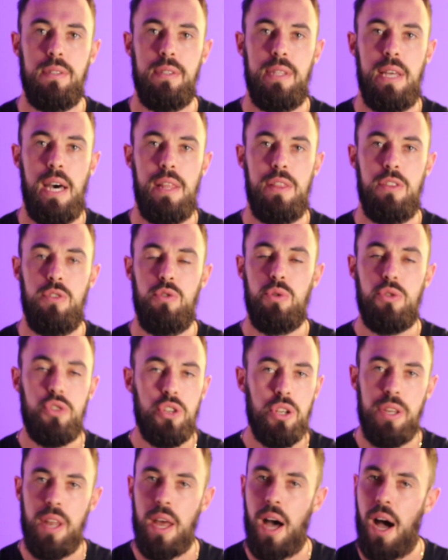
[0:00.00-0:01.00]
that you
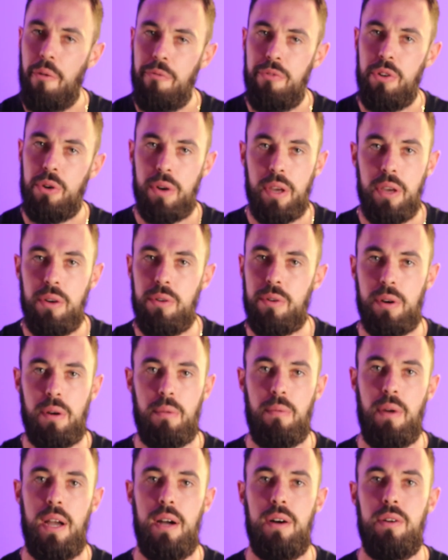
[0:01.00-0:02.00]
should not feel guilt
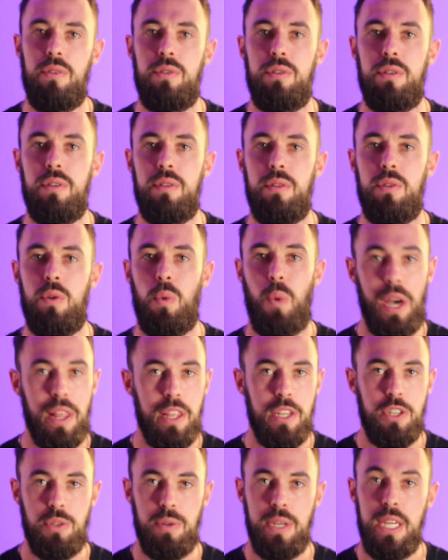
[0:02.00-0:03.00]
around the way
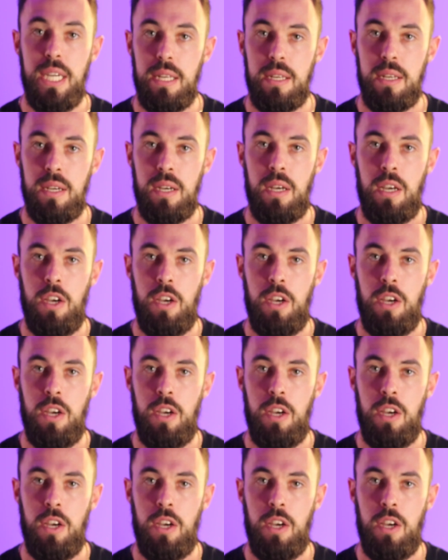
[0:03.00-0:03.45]
that you eat,